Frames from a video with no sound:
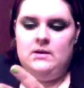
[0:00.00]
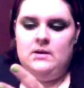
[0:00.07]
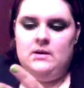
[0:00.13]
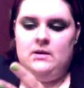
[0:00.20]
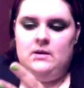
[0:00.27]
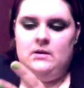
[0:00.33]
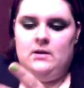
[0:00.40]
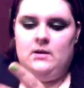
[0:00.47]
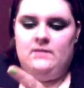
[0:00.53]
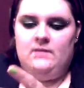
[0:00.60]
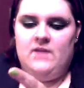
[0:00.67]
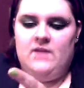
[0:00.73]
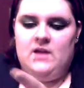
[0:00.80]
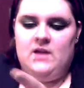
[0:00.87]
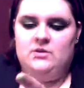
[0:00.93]
Then
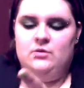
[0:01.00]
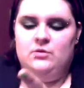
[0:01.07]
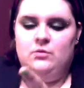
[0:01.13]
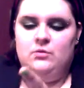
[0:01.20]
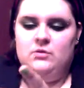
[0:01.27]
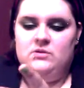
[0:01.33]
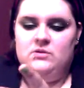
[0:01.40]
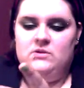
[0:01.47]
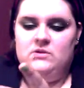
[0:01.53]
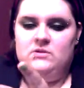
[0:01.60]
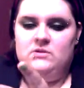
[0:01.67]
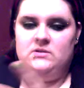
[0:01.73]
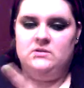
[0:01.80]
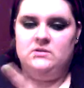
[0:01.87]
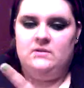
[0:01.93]
I've had two
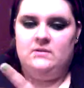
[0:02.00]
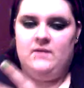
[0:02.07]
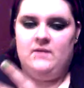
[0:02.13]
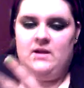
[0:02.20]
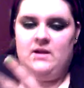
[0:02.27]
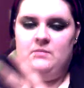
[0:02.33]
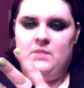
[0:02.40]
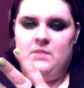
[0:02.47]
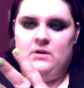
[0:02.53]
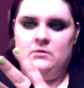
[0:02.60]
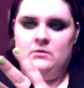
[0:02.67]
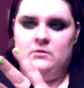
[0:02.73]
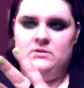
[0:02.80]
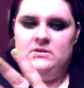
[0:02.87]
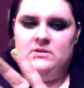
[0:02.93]
horses, and I've had many
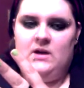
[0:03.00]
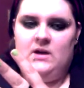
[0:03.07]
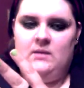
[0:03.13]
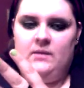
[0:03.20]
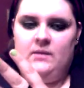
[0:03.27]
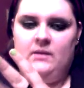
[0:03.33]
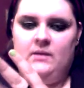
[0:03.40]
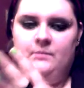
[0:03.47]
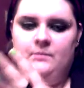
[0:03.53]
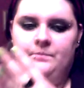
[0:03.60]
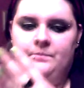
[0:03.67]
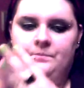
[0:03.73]
horses die on me.